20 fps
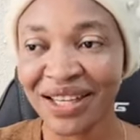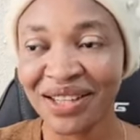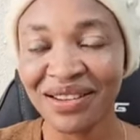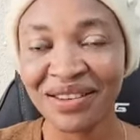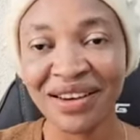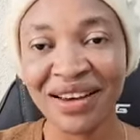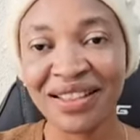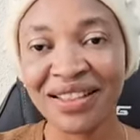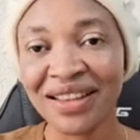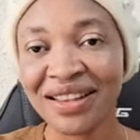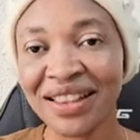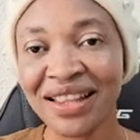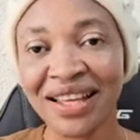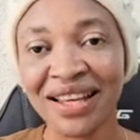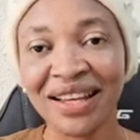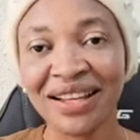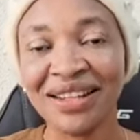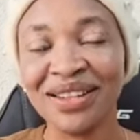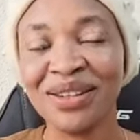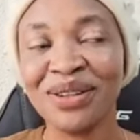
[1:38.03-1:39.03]
You are not
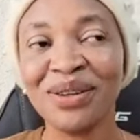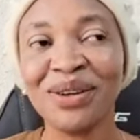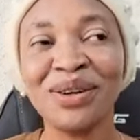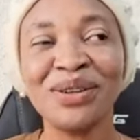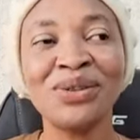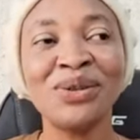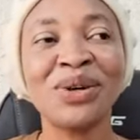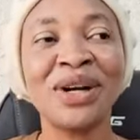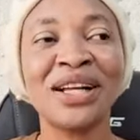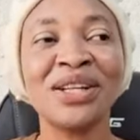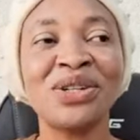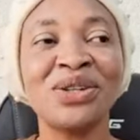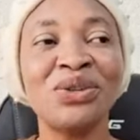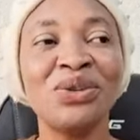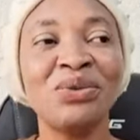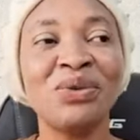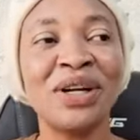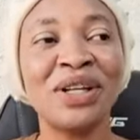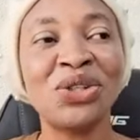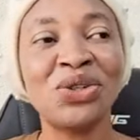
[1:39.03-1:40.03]
dead. Though
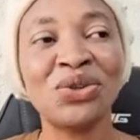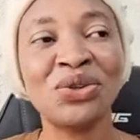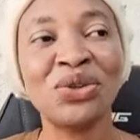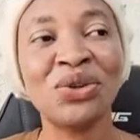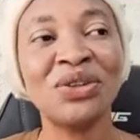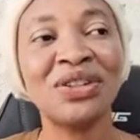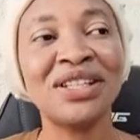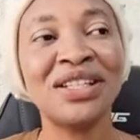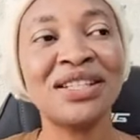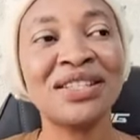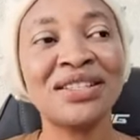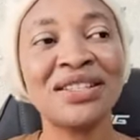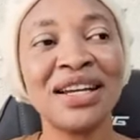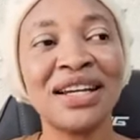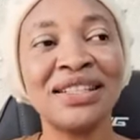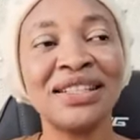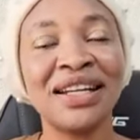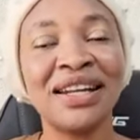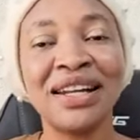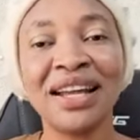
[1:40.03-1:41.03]
you were thrown
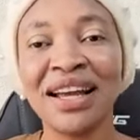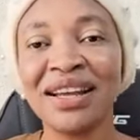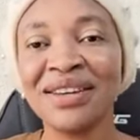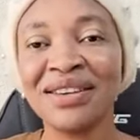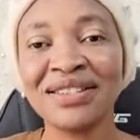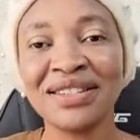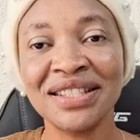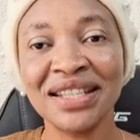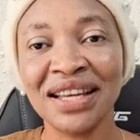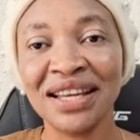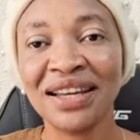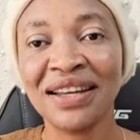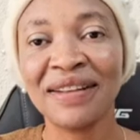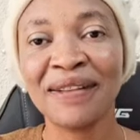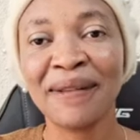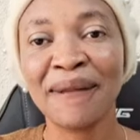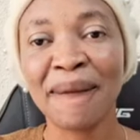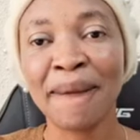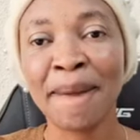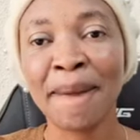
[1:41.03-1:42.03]
inside the lion's
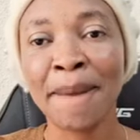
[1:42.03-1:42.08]
den,